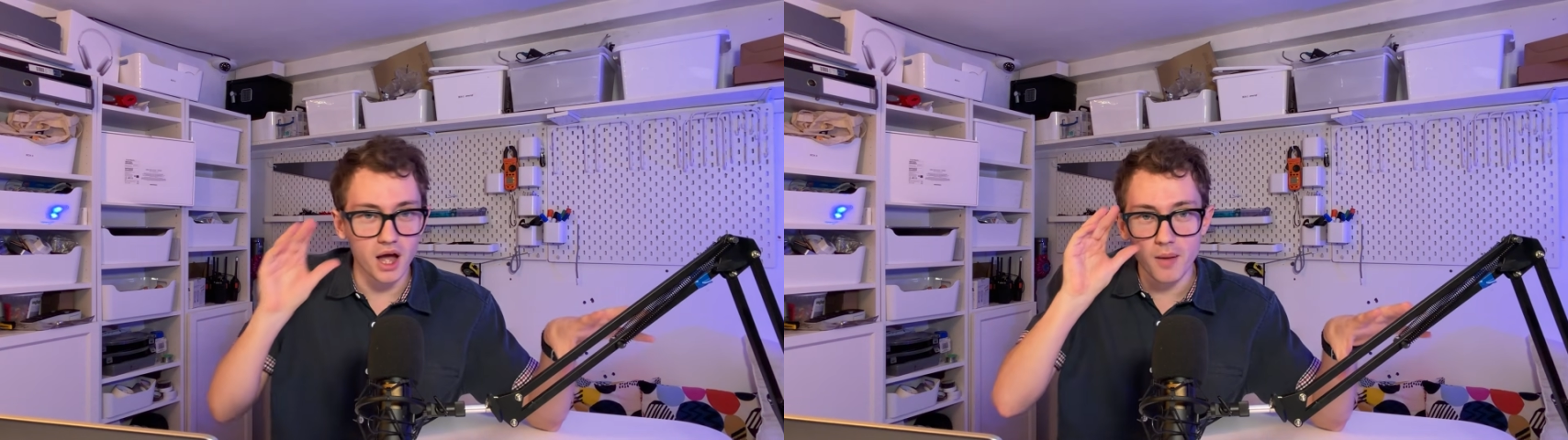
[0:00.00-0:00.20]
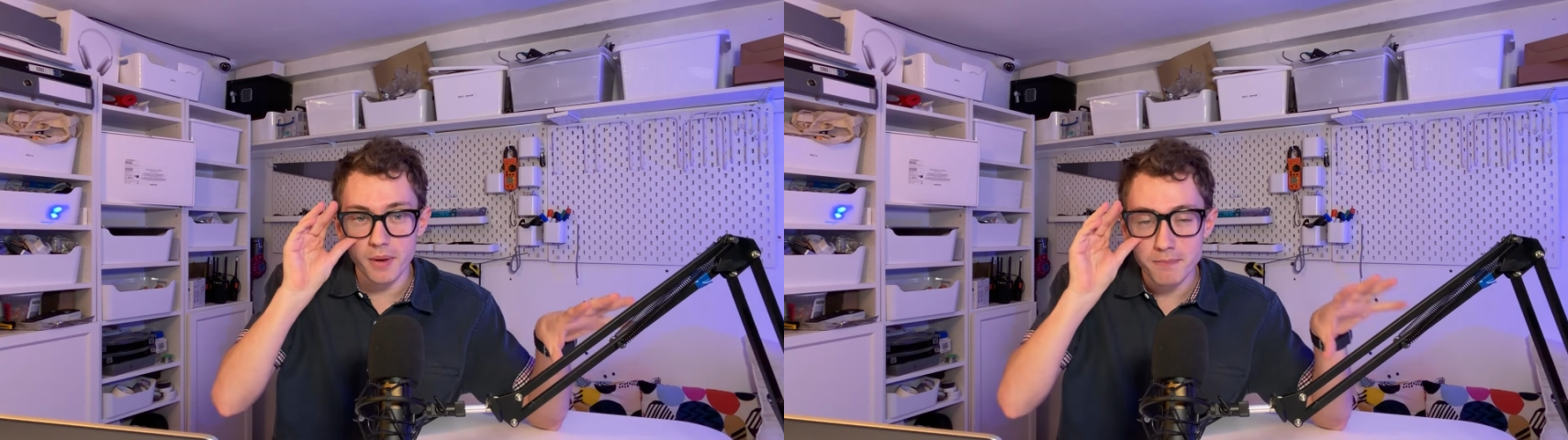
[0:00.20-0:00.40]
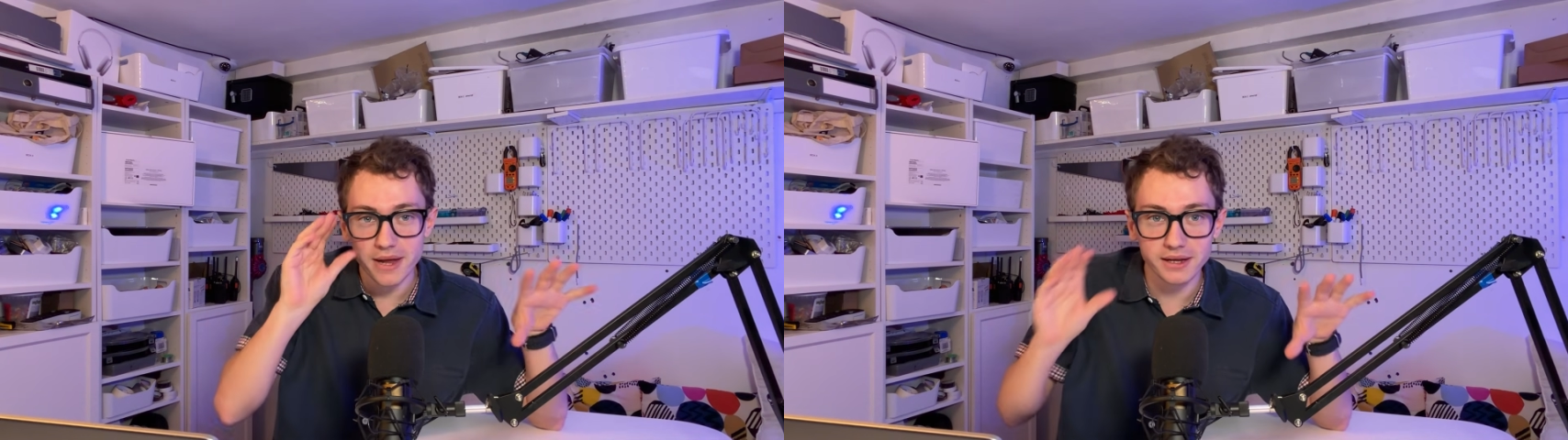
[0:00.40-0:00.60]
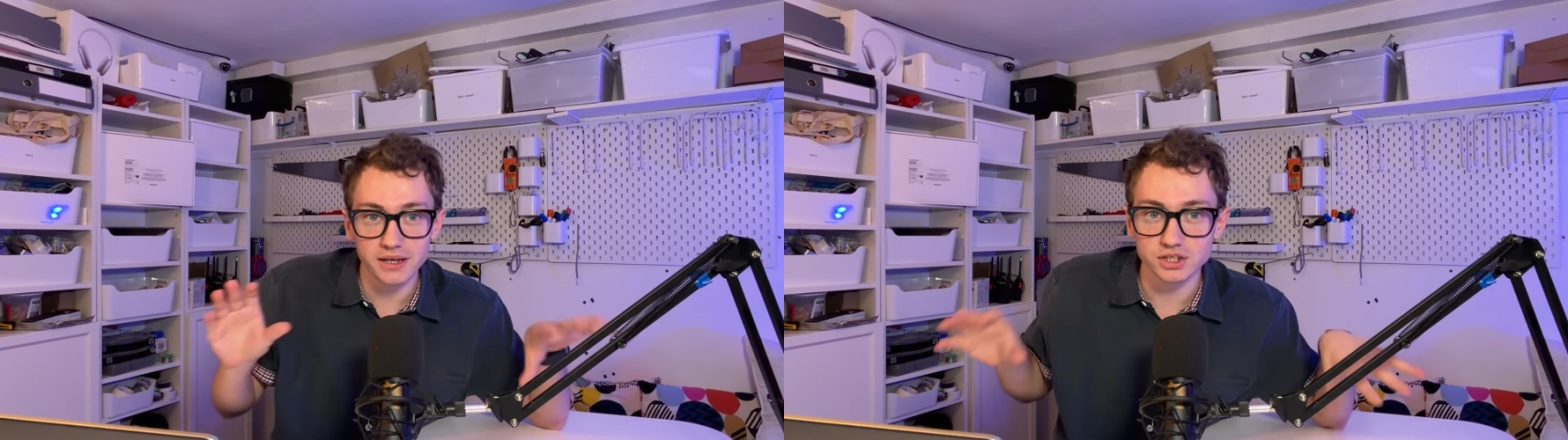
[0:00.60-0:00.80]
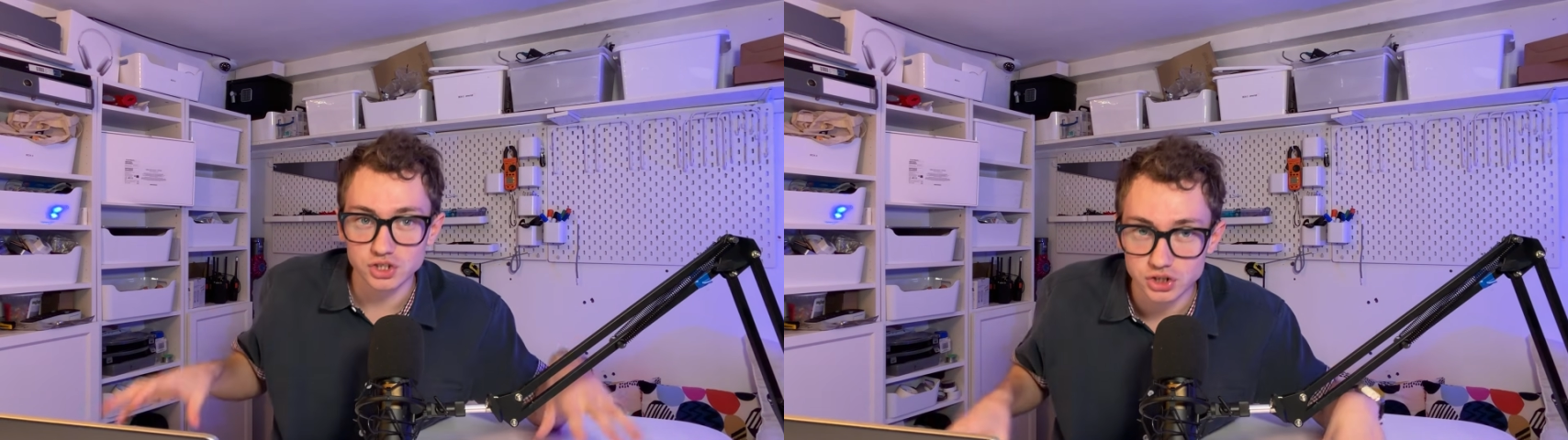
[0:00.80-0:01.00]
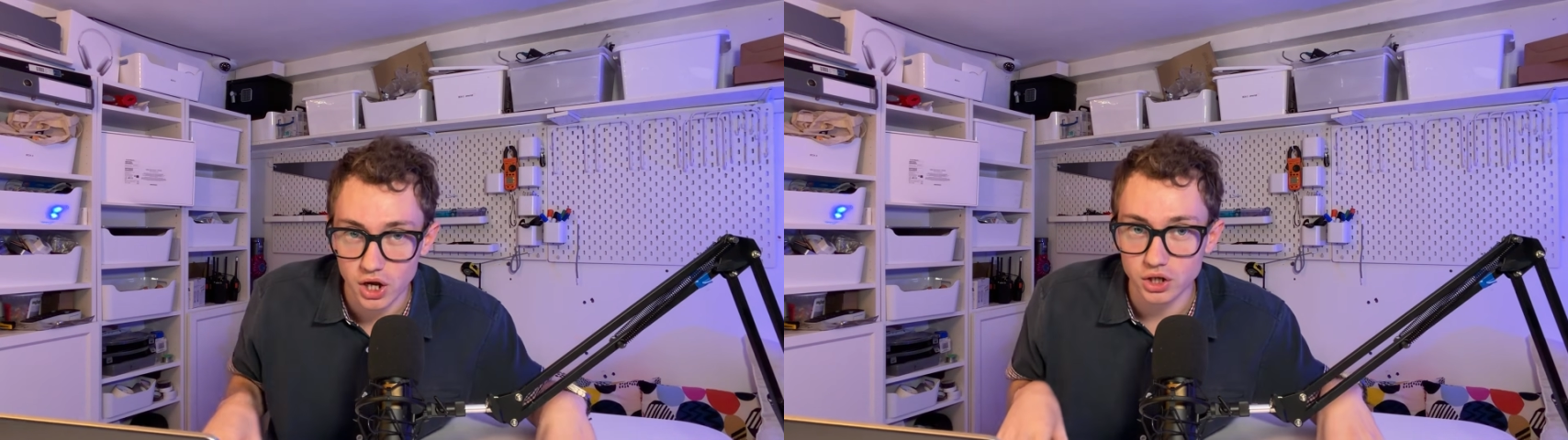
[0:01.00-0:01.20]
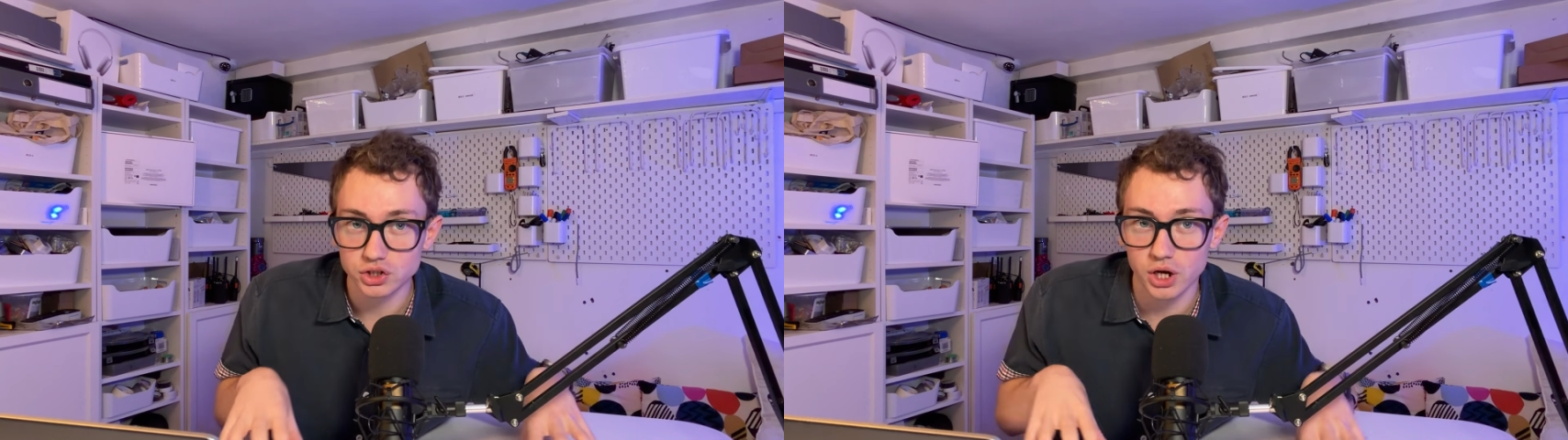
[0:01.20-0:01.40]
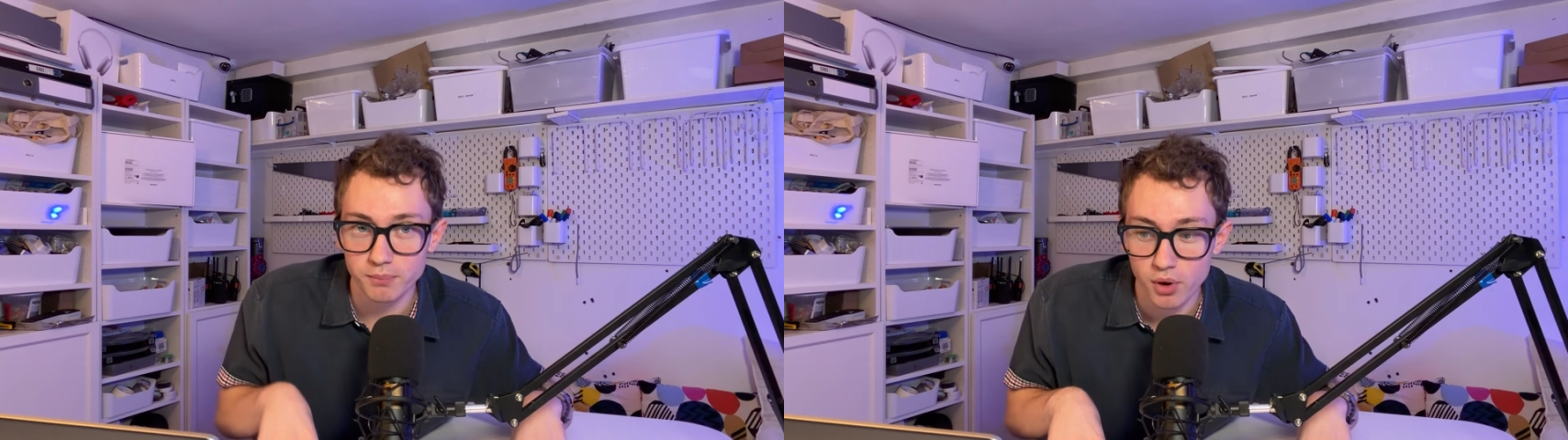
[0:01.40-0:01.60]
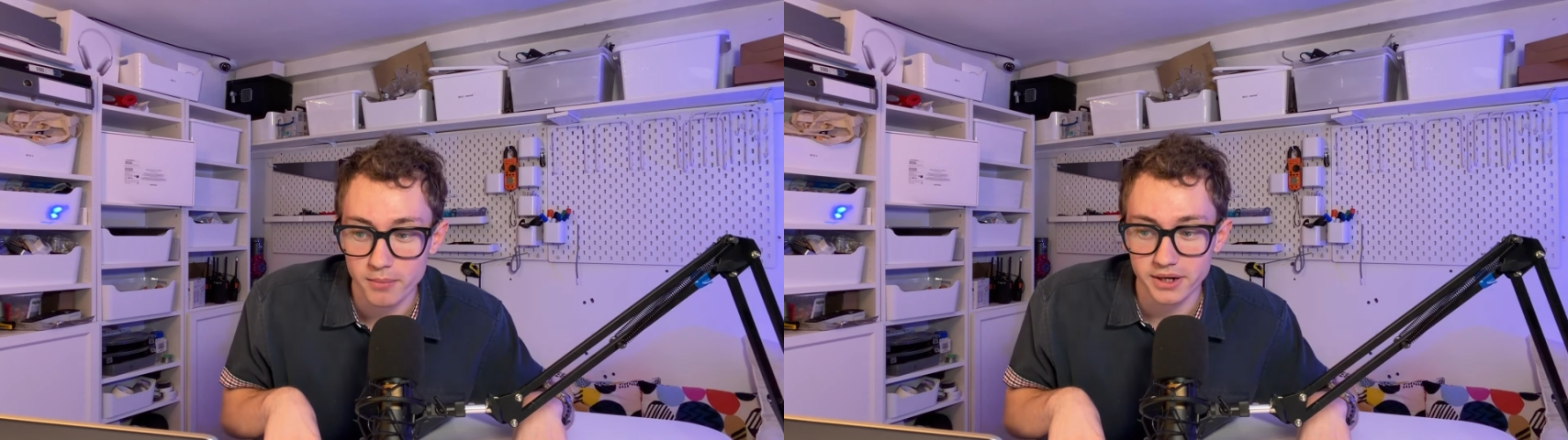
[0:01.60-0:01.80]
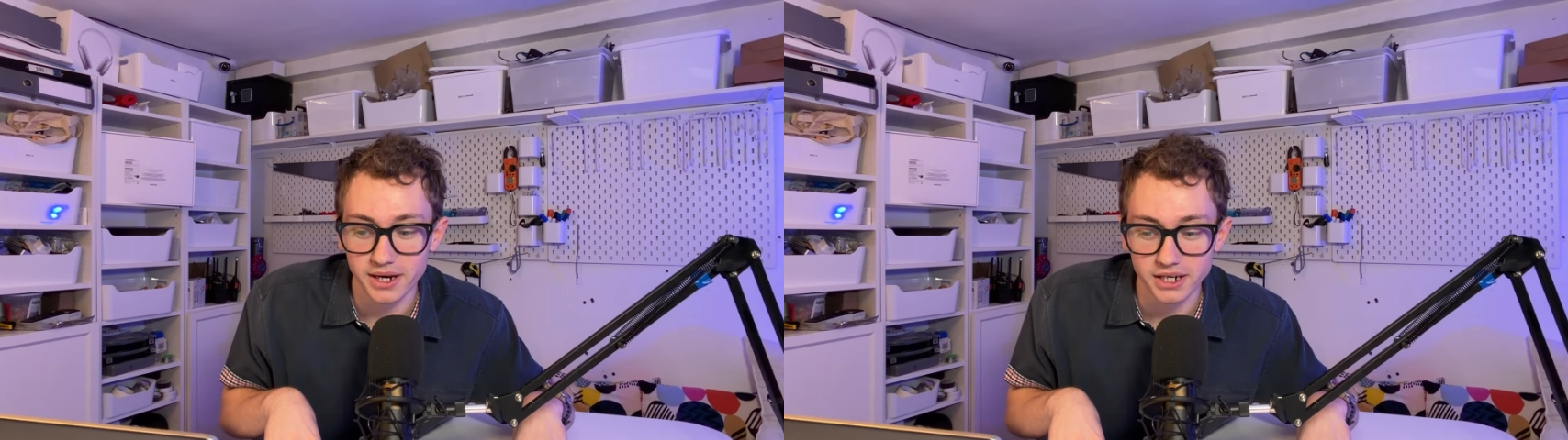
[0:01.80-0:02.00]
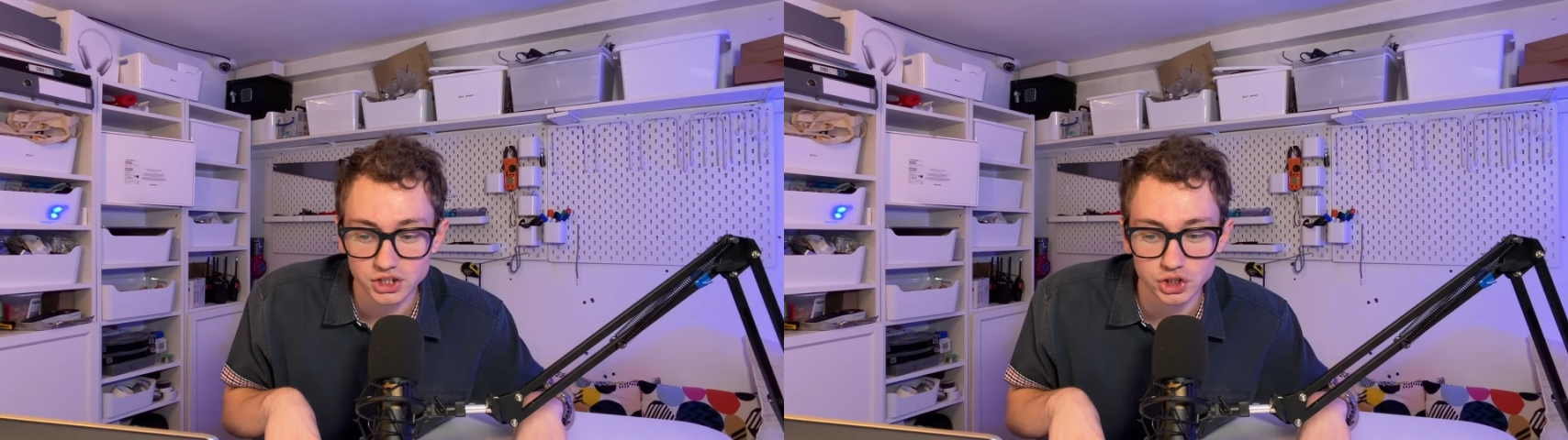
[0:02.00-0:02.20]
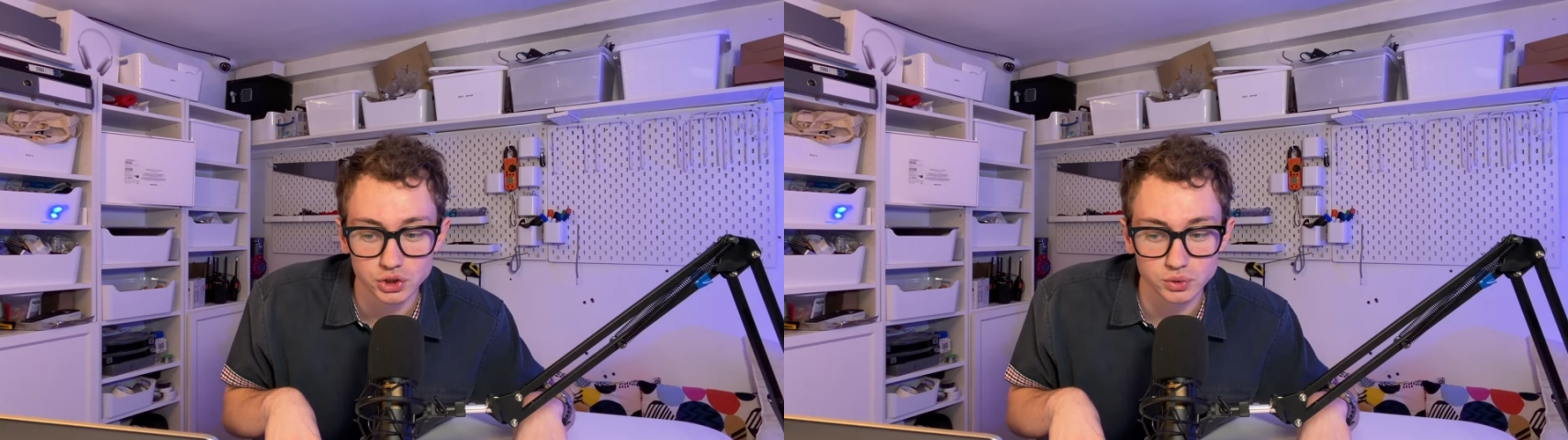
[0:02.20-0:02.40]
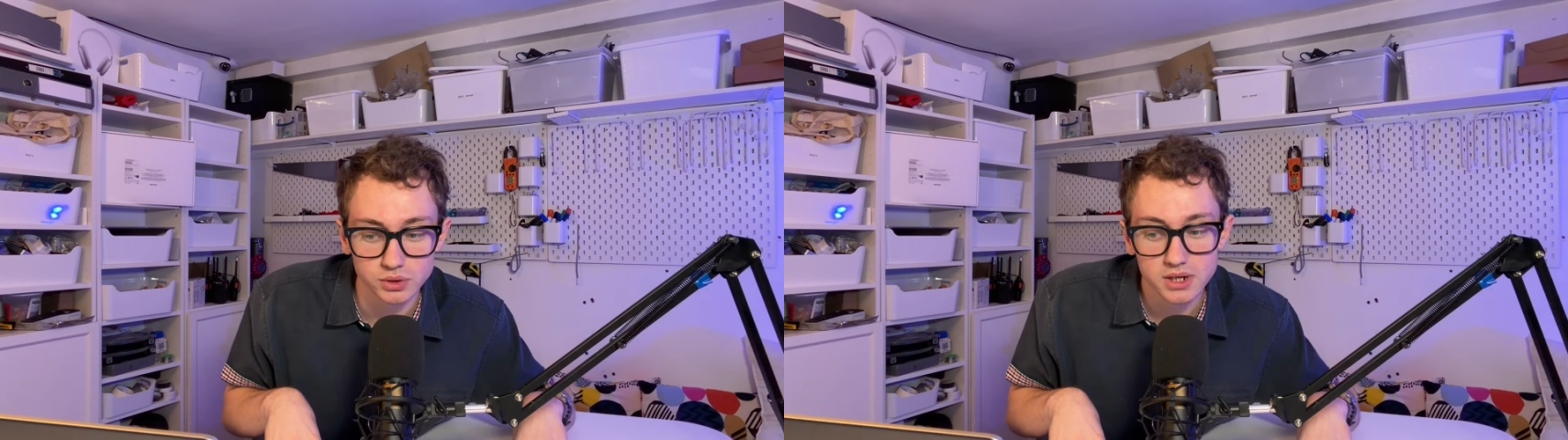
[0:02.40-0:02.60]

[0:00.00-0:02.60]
up and making it such a prominent issue